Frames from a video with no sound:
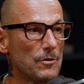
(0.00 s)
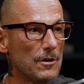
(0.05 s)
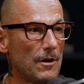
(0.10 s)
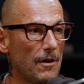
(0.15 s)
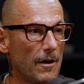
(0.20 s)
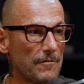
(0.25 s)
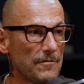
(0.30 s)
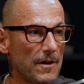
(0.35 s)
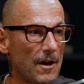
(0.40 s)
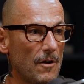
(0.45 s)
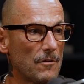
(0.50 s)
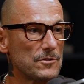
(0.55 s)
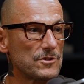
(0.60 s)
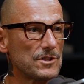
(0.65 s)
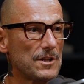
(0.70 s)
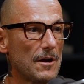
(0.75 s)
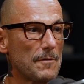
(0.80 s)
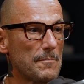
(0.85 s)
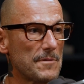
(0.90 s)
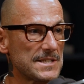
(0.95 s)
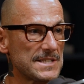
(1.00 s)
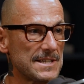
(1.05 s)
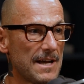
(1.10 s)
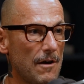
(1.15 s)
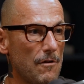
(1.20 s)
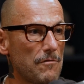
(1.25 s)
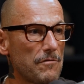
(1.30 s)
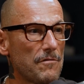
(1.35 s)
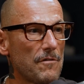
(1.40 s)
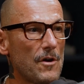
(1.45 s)
or a life coach like
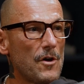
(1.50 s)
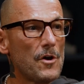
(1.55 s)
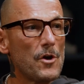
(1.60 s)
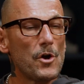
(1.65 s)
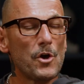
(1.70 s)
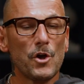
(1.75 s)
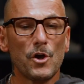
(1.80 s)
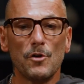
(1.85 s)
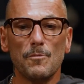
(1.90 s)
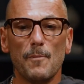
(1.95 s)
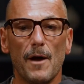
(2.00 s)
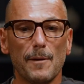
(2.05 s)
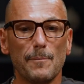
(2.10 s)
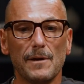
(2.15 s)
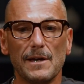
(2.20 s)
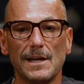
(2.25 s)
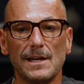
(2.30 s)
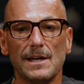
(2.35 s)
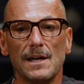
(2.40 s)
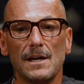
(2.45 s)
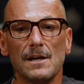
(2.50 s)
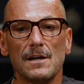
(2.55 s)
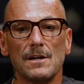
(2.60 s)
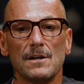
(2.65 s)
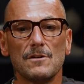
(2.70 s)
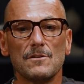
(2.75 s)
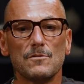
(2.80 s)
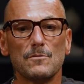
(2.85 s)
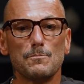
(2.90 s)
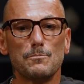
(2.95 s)
myself, who maybe
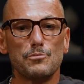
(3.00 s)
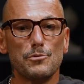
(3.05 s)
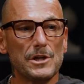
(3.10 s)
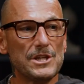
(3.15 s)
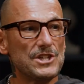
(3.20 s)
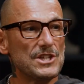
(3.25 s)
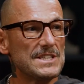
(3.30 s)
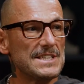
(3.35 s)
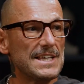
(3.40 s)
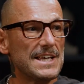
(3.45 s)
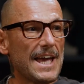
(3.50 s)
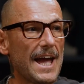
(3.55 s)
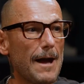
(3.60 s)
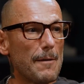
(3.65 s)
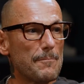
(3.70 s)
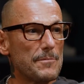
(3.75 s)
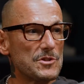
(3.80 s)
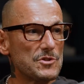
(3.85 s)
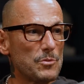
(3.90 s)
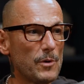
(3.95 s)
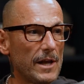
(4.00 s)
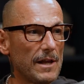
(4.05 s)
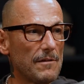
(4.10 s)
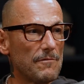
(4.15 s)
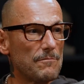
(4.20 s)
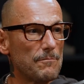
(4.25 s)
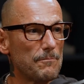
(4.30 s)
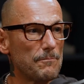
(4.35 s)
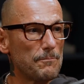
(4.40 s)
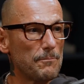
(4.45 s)
bridges the gap
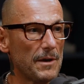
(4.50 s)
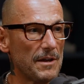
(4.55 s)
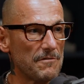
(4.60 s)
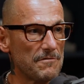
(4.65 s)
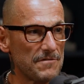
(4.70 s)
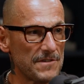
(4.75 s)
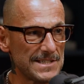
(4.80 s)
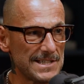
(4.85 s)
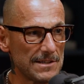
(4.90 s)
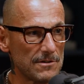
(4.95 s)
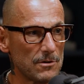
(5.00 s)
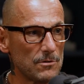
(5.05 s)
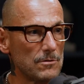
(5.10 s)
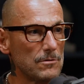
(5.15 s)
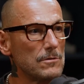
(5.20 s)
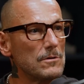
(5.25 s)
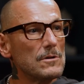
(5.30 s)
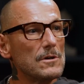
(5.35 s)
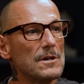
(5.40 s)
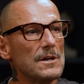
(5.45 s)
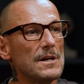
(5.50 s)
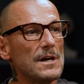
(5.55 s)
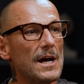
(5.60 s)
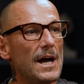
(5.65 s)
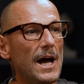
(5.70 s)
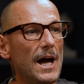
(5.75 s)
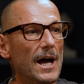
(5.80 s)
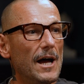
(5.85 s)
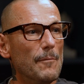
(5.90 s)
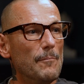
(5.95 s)
between being physical
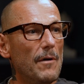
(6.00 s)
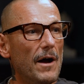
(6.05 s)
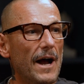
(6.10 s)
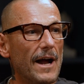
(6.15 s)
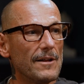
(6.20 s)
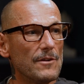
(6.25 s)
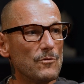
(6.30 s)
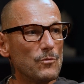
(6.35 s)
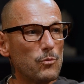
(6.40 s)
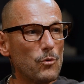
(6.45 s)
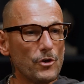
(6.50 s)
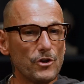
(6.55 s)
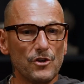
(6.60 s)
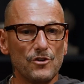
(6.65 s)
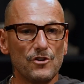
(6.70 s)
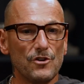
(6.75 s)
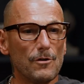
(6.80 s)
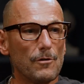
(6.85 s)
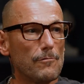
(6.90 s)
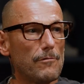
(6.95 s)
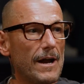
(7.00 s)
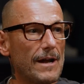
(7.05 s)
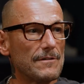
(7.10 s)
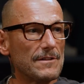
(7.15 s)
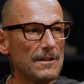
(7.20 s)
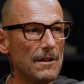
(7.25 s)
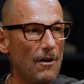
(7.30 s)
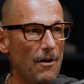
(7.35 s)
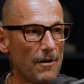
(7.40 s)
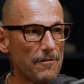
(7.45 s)
and what you do
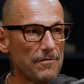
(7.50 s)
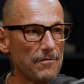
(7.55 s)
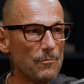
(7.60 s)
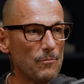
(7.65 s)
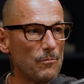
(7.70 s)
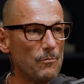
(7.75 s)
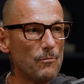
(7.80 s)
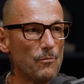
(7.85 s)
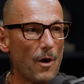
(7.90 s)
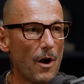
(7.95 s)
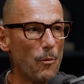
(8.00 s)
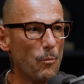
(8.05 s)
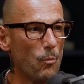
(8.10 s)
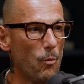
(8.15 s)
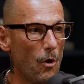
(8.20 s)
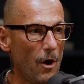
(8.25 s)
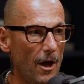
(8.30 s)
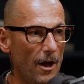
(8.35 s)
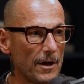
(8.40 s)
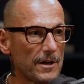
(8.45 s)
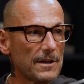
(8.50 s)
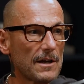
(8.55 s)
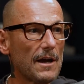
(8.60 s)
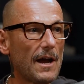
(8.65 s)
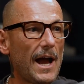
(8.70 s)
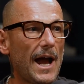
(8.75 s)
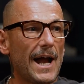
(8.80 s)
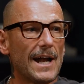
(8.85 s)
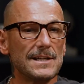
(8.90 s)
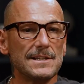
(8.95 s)
around life and work
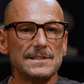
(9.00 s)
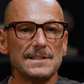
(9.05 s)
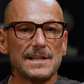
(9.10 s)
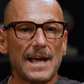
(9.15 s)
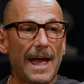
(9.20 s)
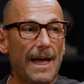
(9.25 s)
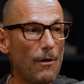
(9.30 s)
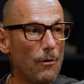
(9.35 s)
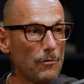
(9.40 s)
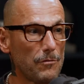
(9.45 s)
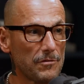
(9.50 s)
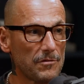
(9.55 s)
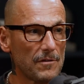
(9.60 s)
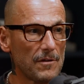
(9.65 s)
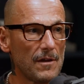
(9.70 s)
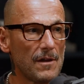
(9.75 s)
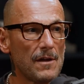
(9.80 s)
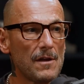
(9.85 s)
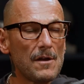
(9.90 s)
and health.